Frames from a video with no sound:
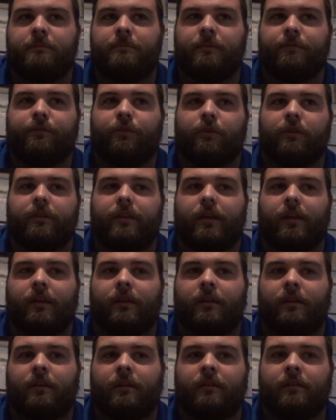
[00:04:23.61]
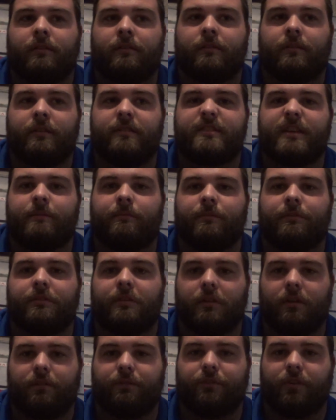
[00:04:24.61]
before the December
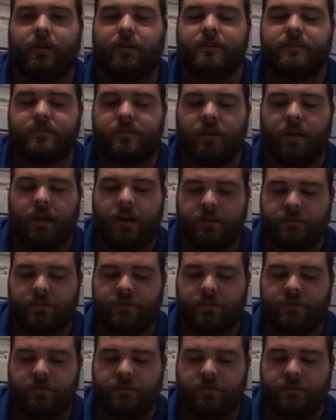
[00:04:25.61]
31st.